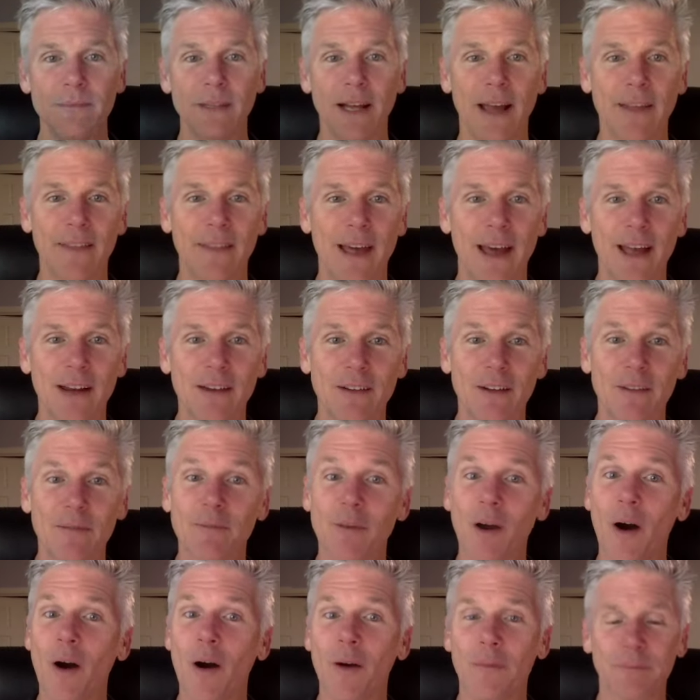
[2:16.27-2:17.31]
And then,
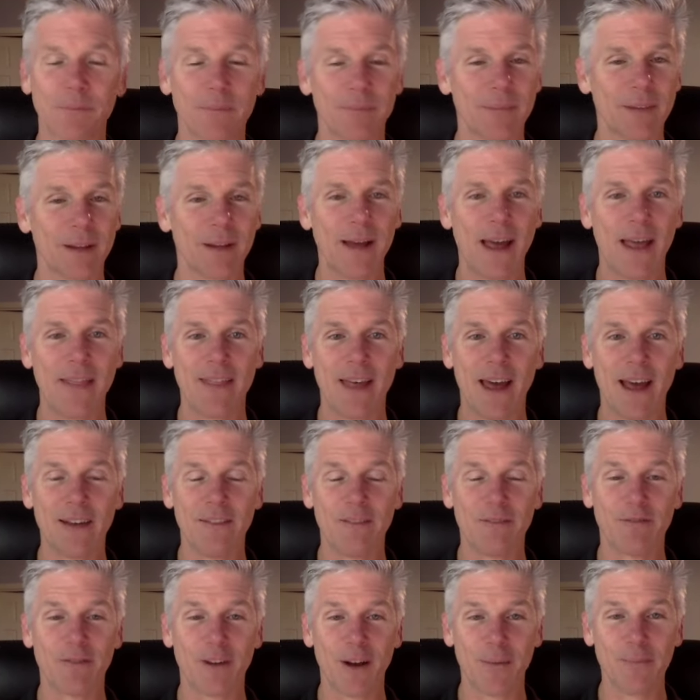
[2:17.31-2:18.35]
oh, and then
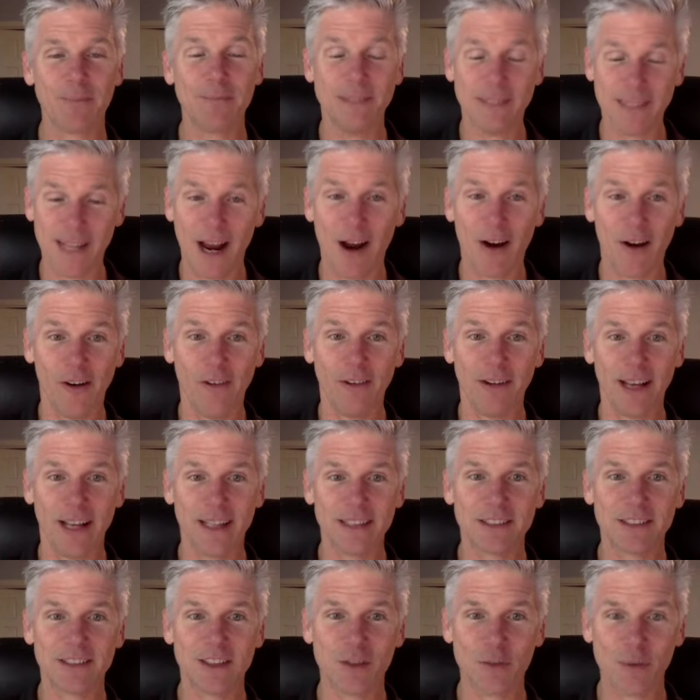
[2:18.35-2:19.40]
from tarot,
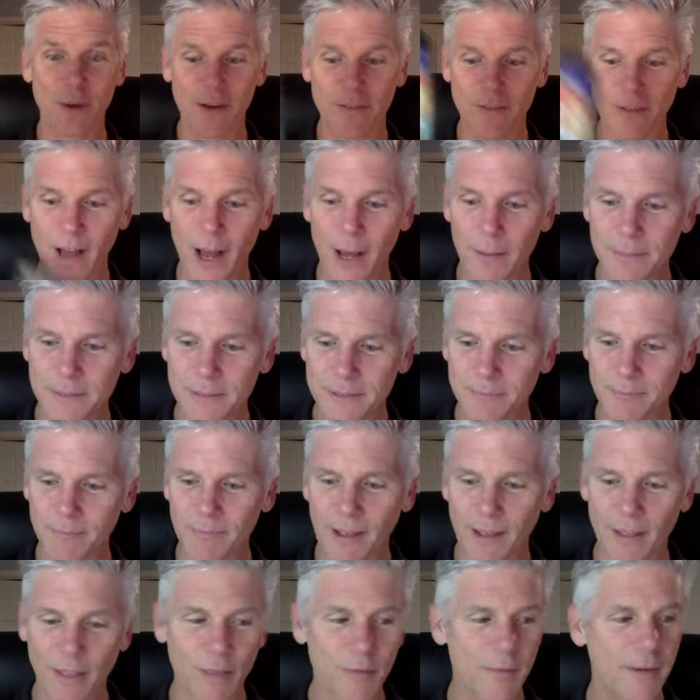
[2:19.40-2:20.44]
it's Three of Cups.
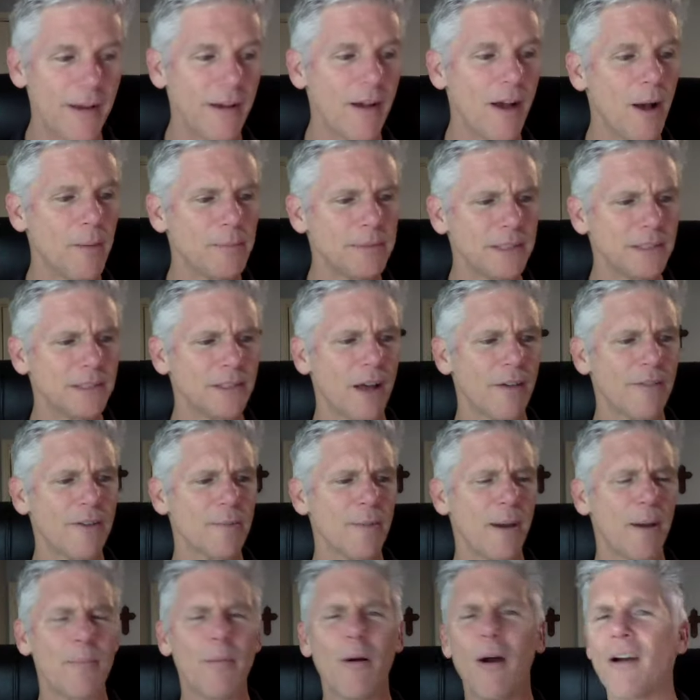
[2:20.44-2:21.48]
And the Three of Cups is often
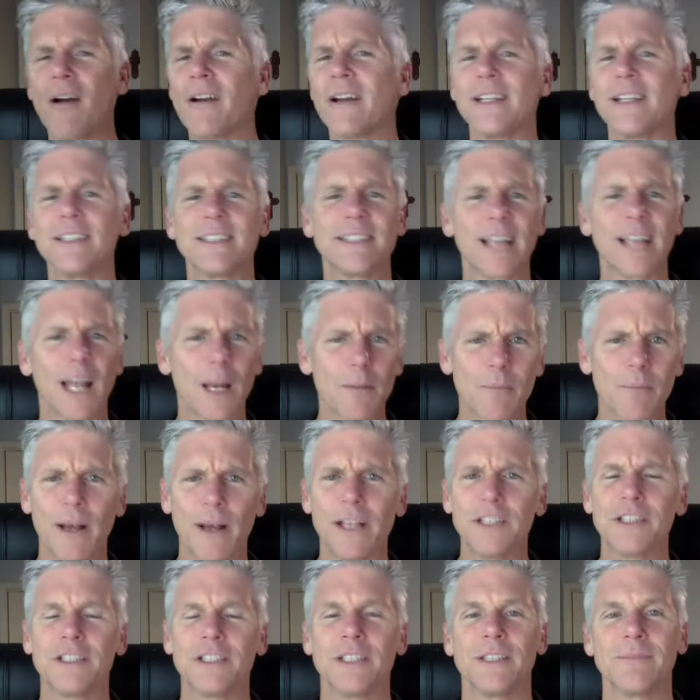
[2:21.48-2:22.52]
about parties,
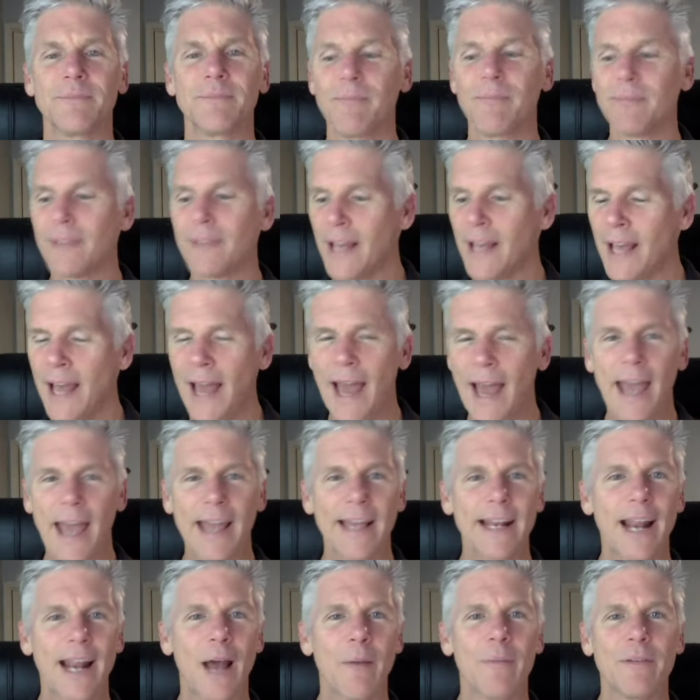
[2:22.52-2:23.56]
celebration,
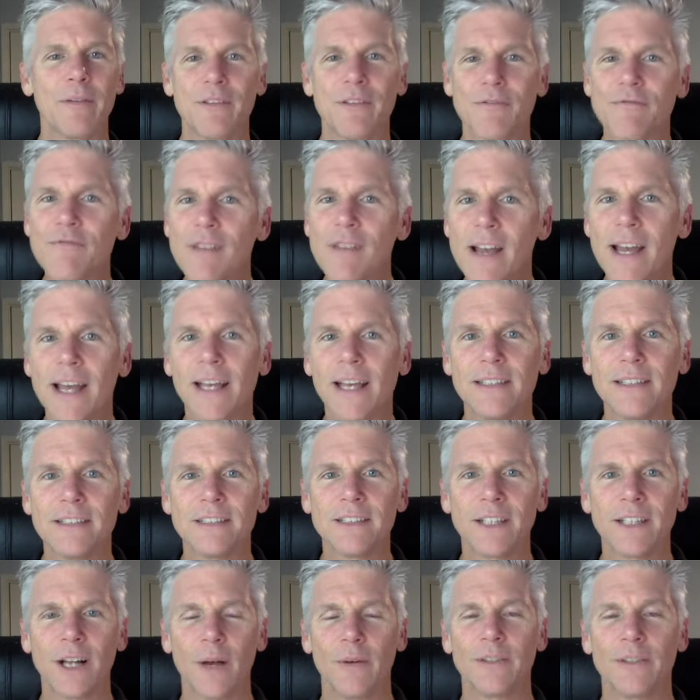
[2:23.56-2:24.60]
hanging out with your
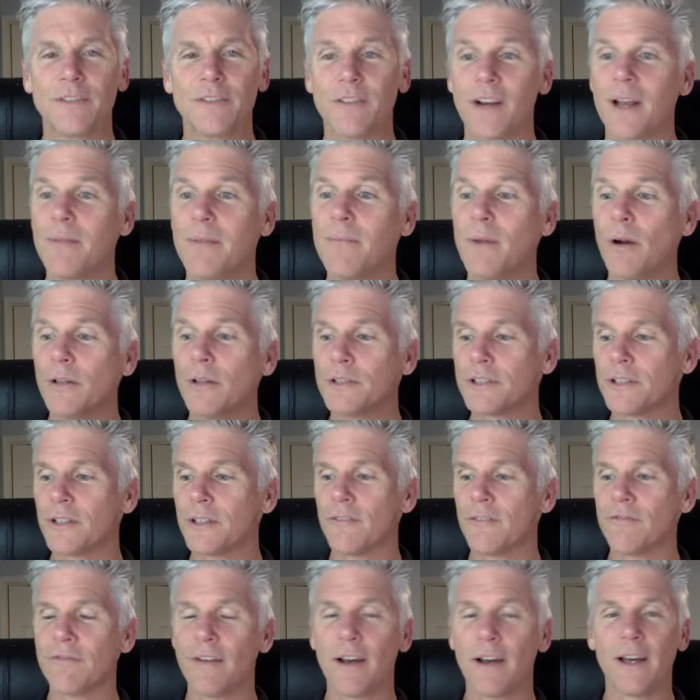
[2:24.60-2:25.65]
friends. You know, it's very
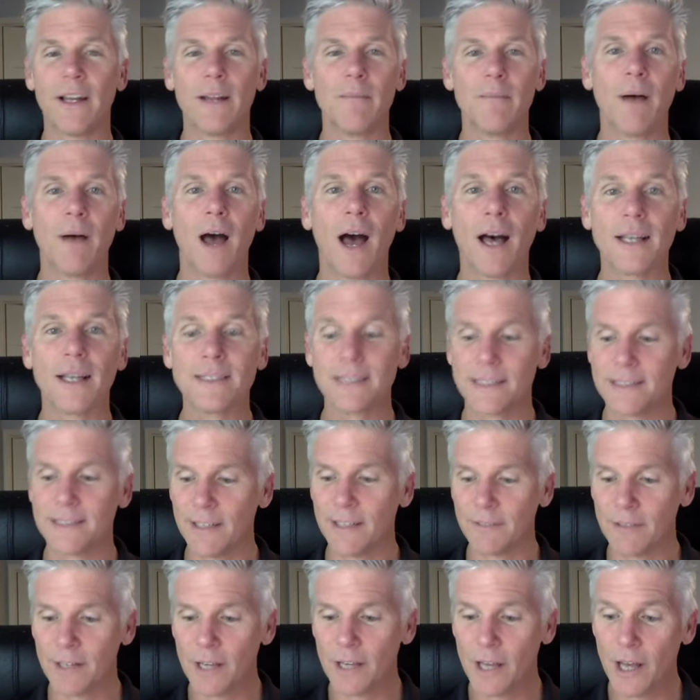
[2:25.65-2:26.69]
emotional and fun and
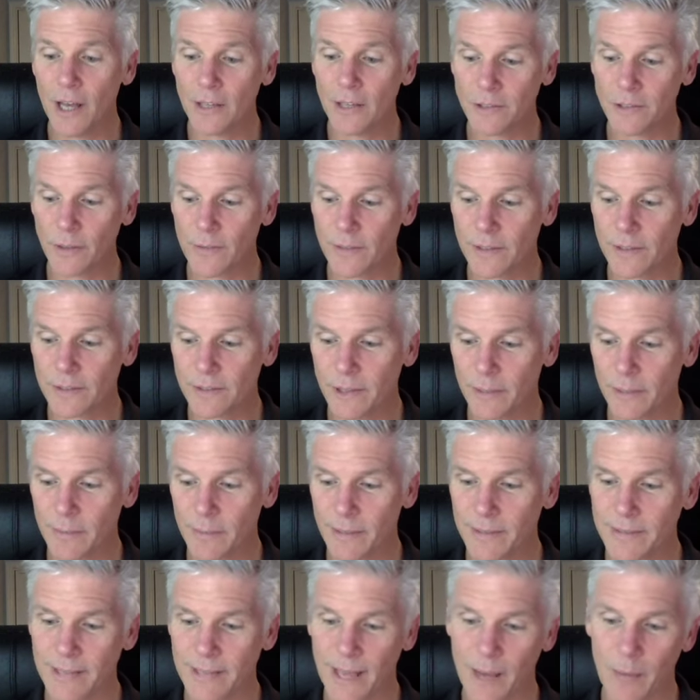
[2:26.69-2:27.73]
positive. So this could
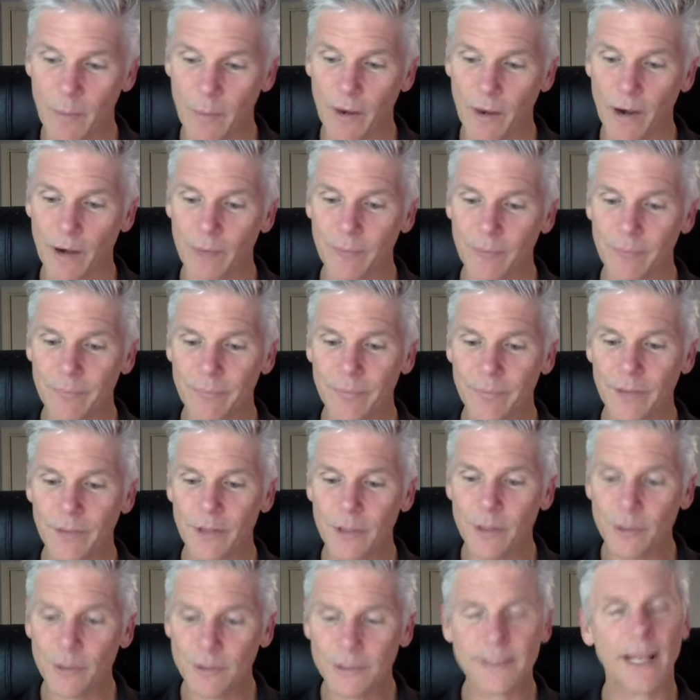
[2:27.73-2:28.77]
be a day where
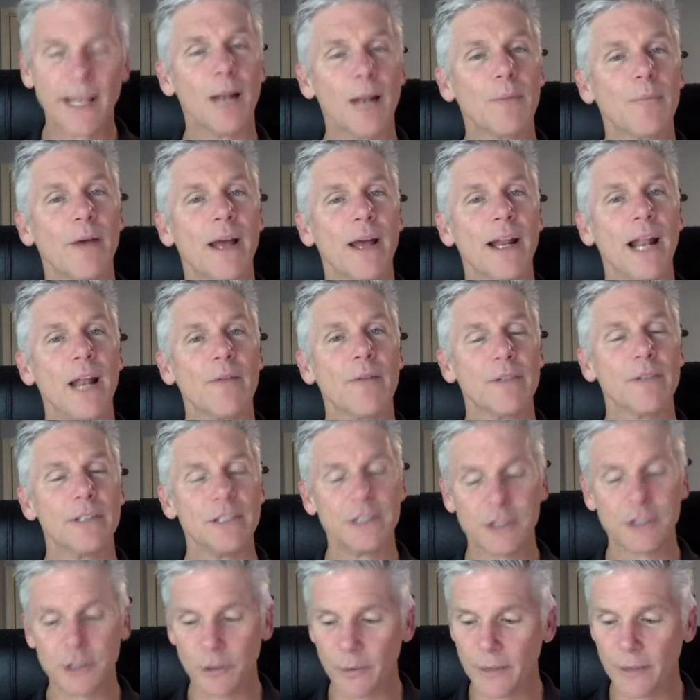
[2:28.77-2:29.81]
you celebrate and
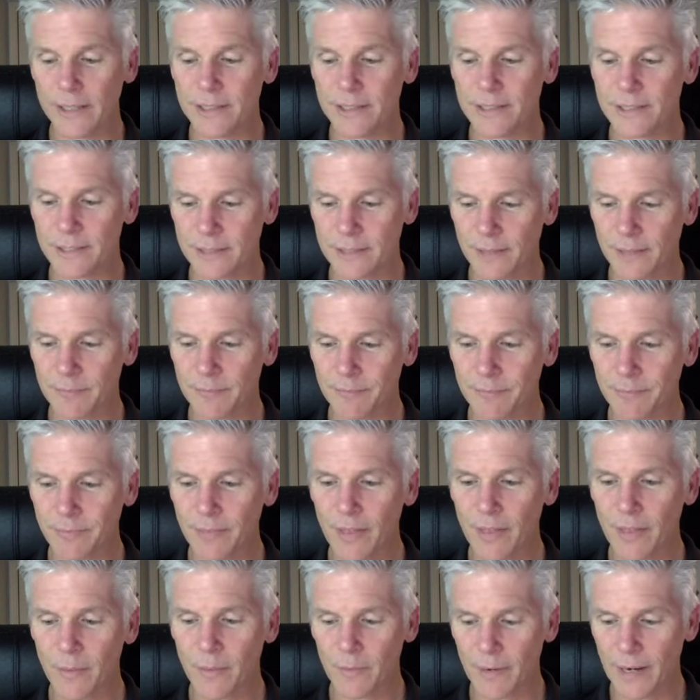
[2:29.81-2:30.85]
rejoice
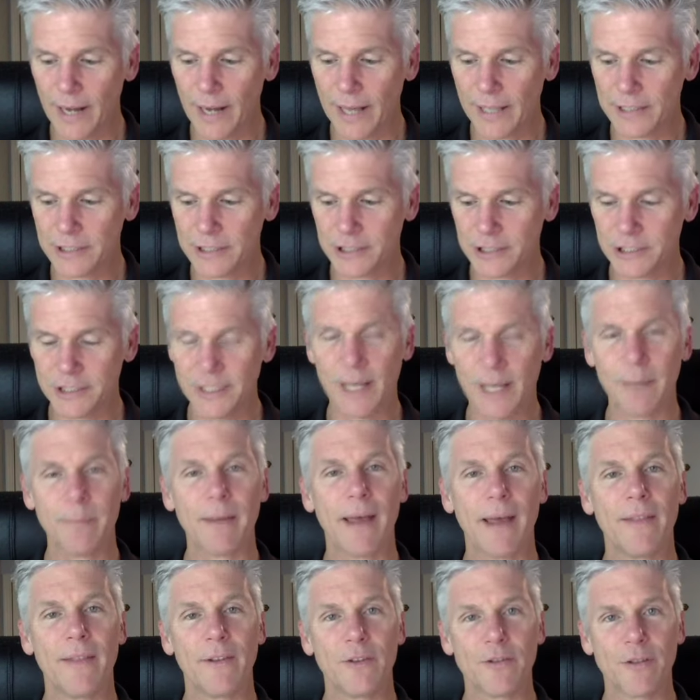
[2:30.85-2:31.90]
the relationship
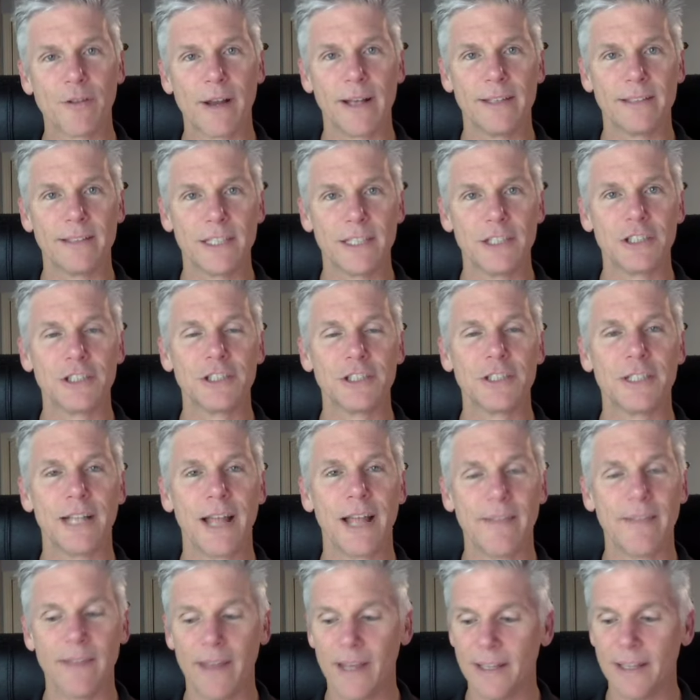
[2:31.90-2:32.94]
and the transition
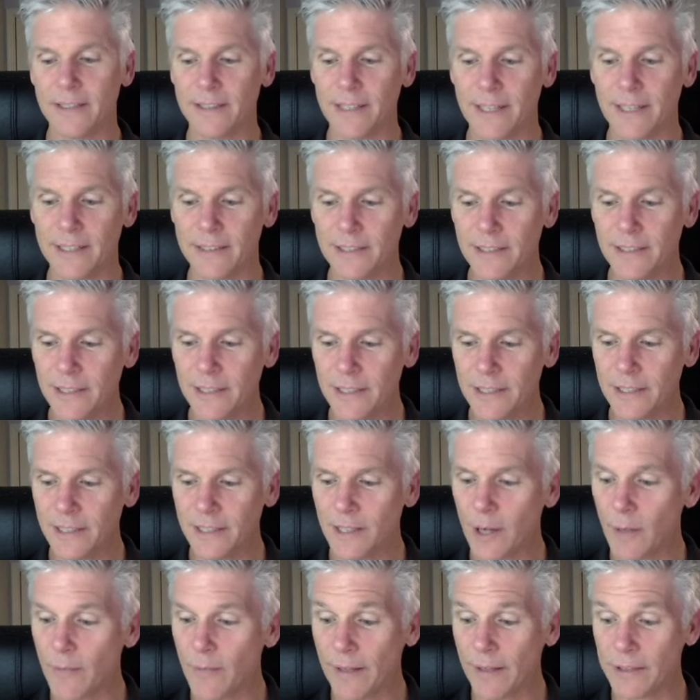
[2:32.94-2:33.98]
and the ending, you
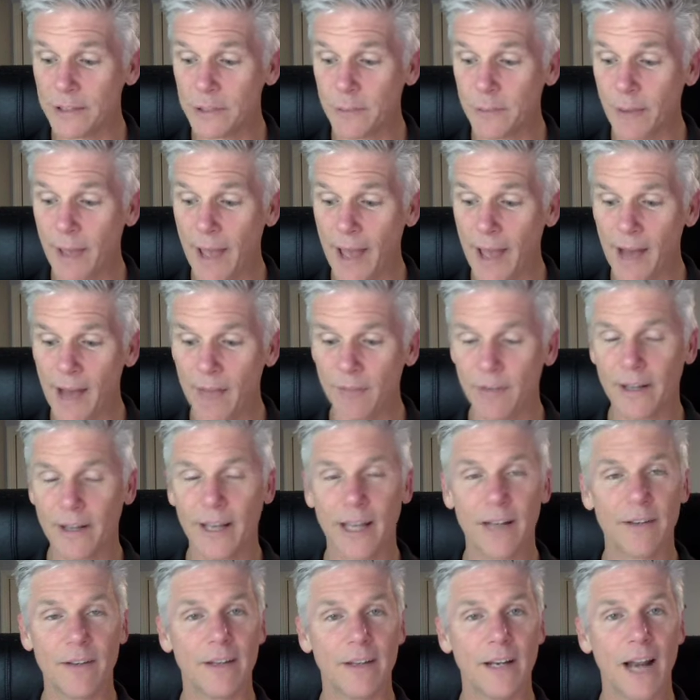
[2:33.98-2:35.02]
know, that you have.
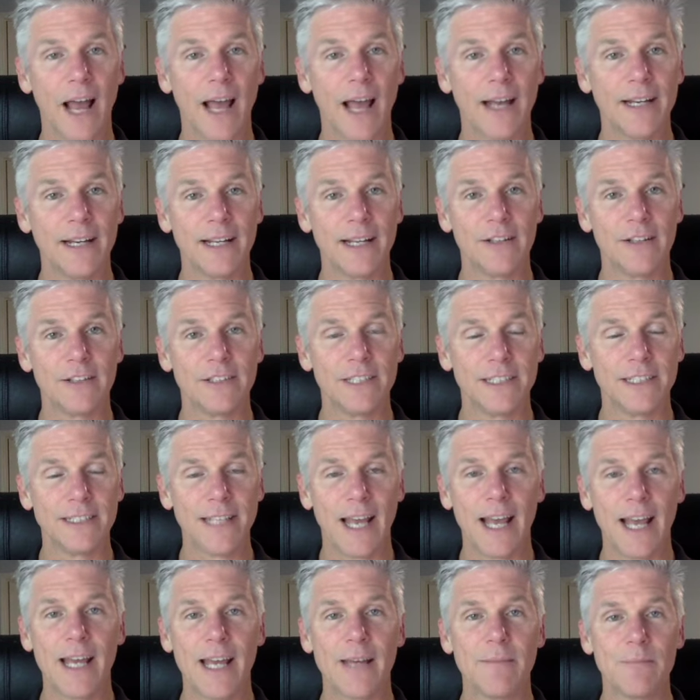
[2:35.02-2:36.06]
Again, the nine energy
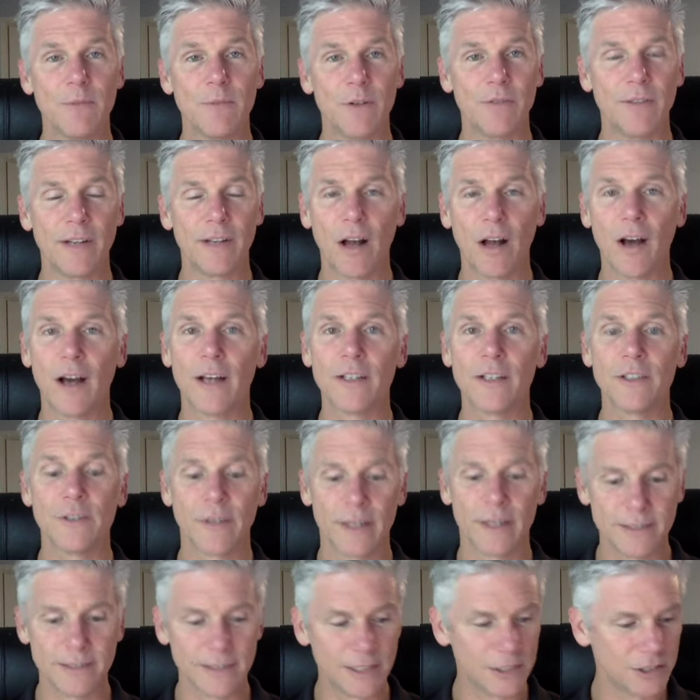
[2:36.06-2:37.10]
day, moving on,
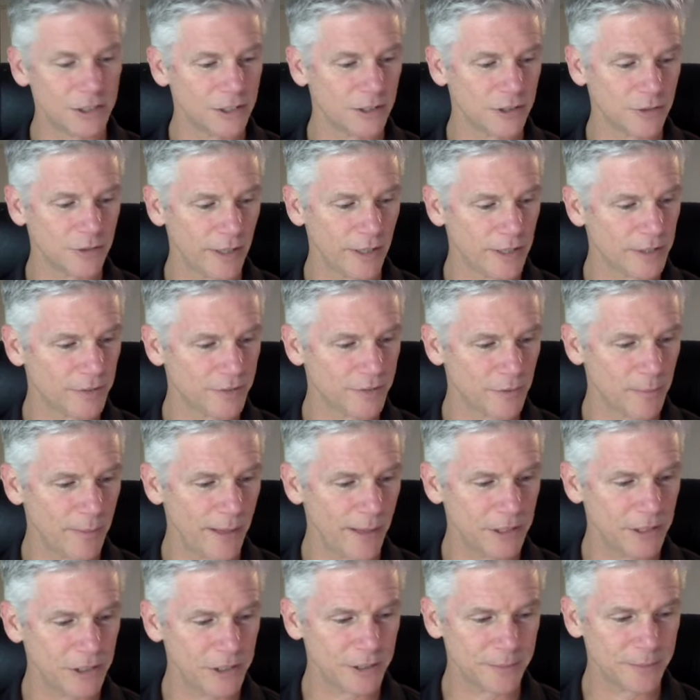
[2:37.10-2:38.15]
transition,
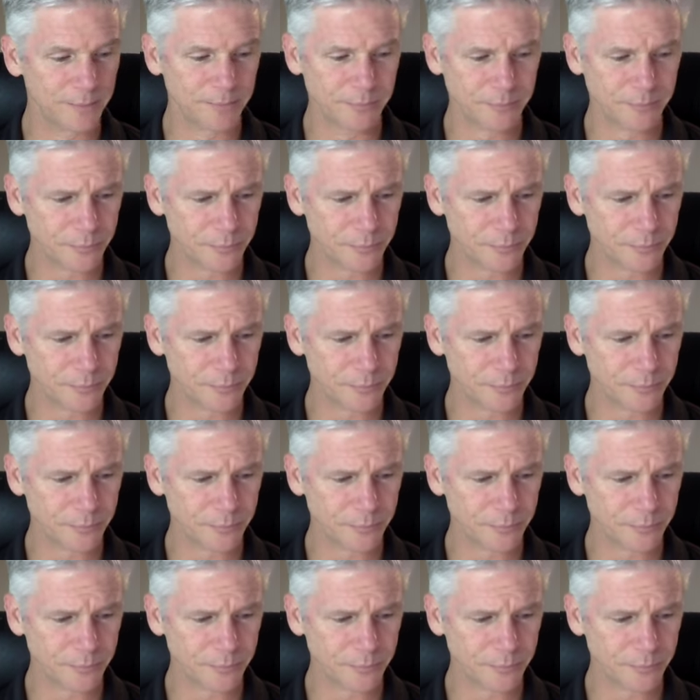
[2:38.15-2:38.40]
transformation.